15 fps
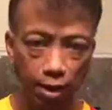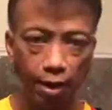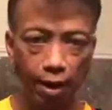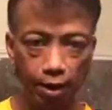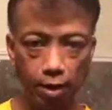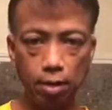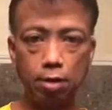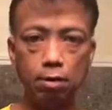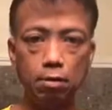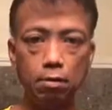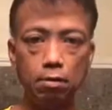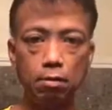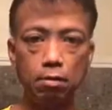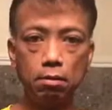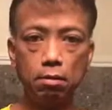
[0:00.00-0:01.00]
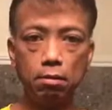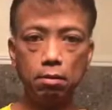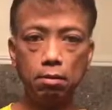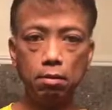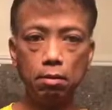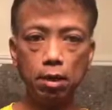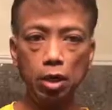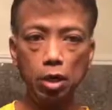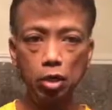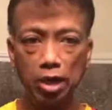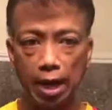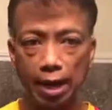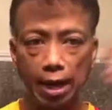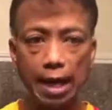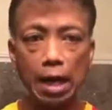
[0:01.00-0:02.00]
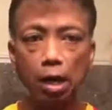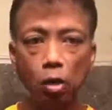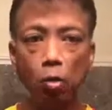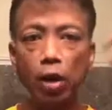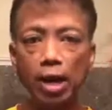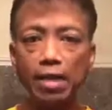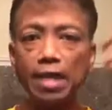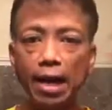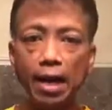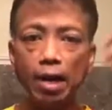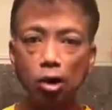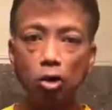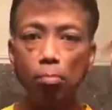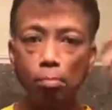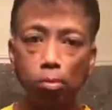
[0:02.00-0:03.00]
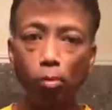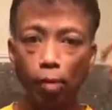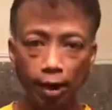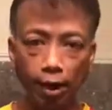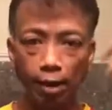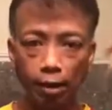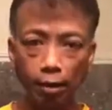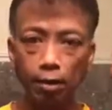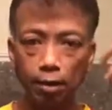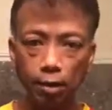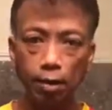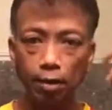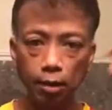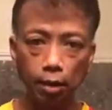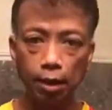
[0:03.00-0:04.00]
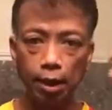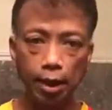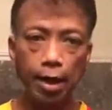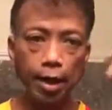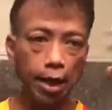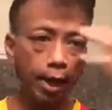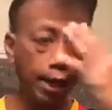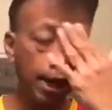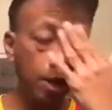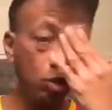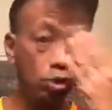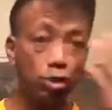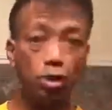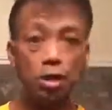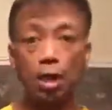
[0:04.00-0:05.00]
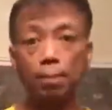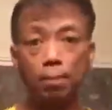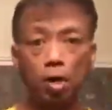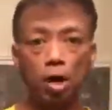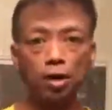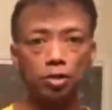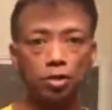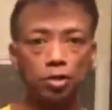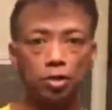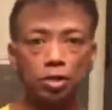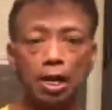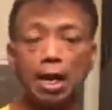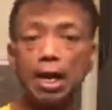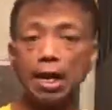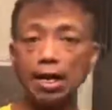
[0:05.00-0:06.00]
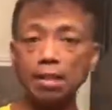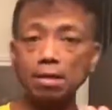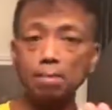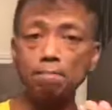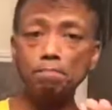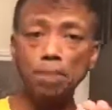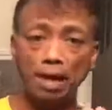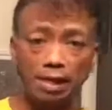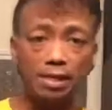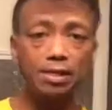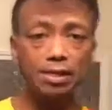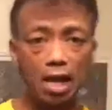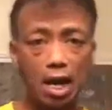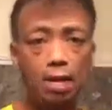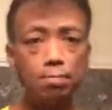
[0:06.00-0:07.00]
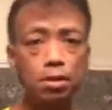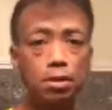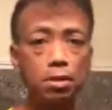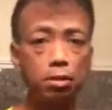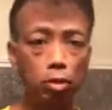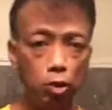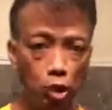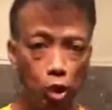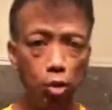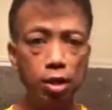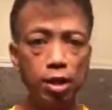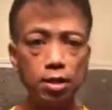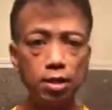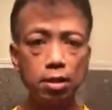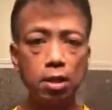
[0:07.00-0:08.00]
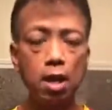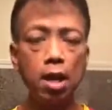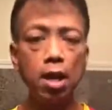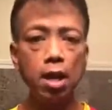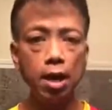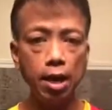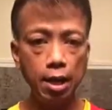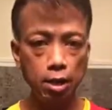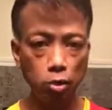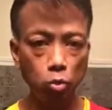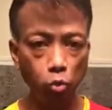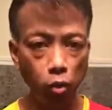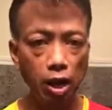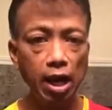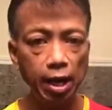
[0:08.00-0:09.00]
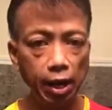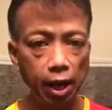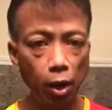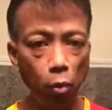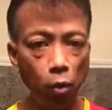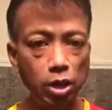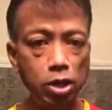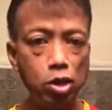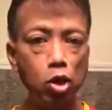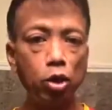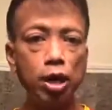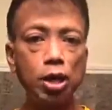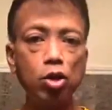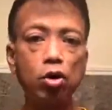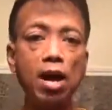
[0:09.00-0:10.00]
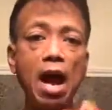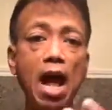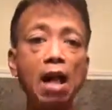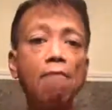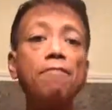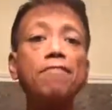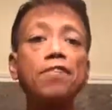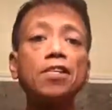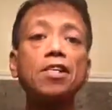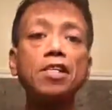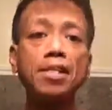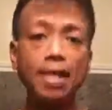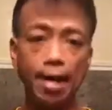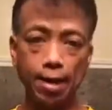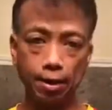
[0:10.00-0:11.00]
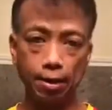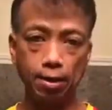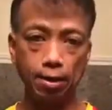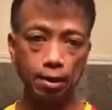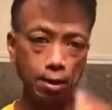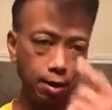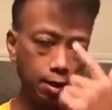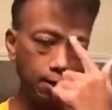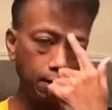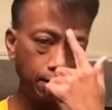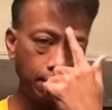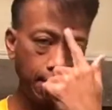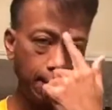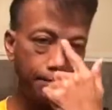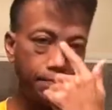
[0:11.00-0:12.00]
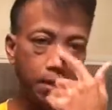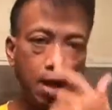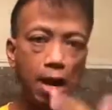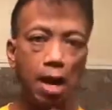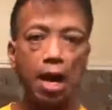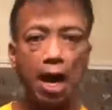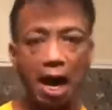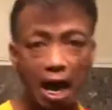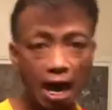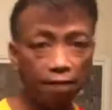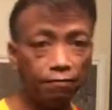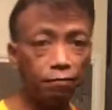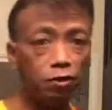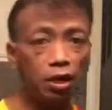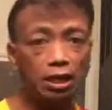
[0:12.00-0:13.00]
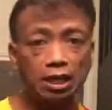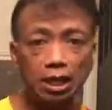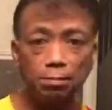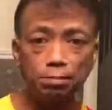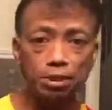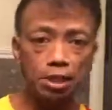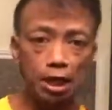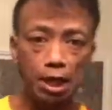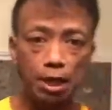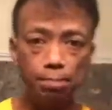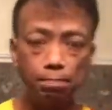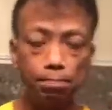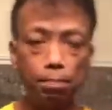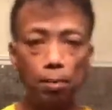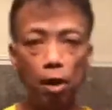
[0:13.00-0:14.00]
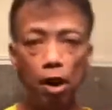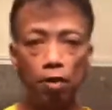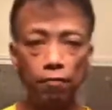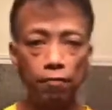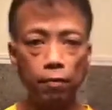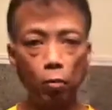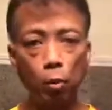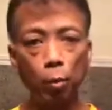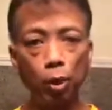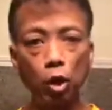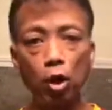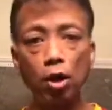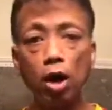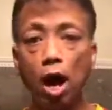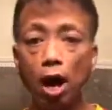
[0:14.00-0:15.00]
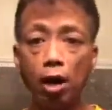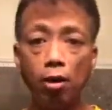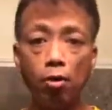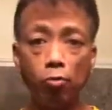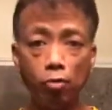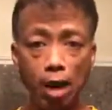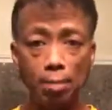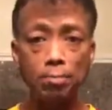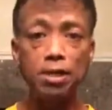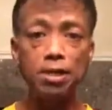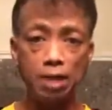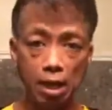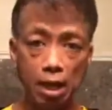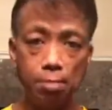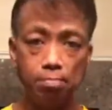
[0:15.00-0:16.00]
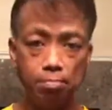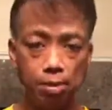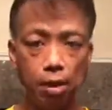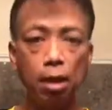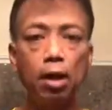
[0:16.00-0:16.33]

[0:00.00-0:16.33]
lighter. You got to ingrain that in your brain, okay? In your subconscious. And the best times to do this is really when you're in your alpha state, okay? After a deep sleep of what we call our REM sleep,